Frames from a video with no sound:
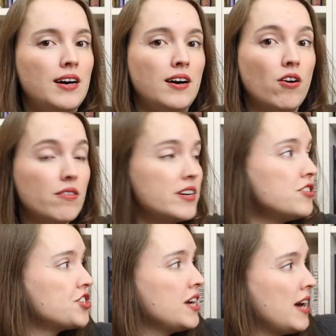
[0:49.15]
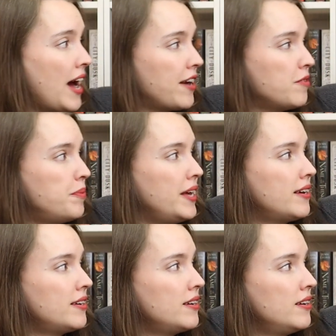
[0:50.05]
orange, I could
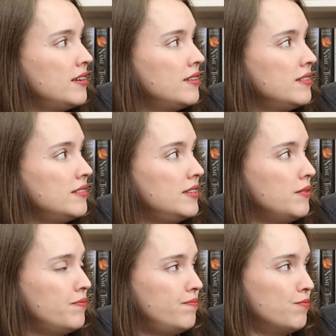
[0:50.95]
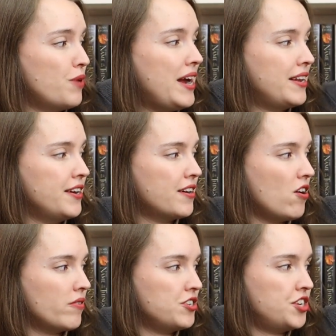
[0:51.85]
pick the red here,
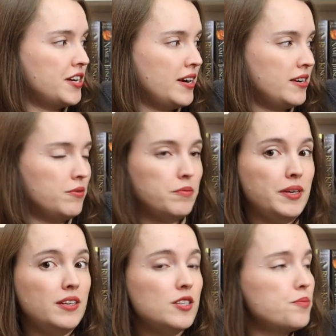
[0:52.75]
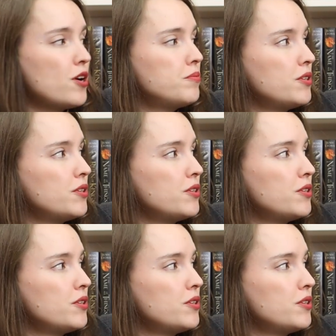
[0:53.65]
orange here, and it would be this prompt,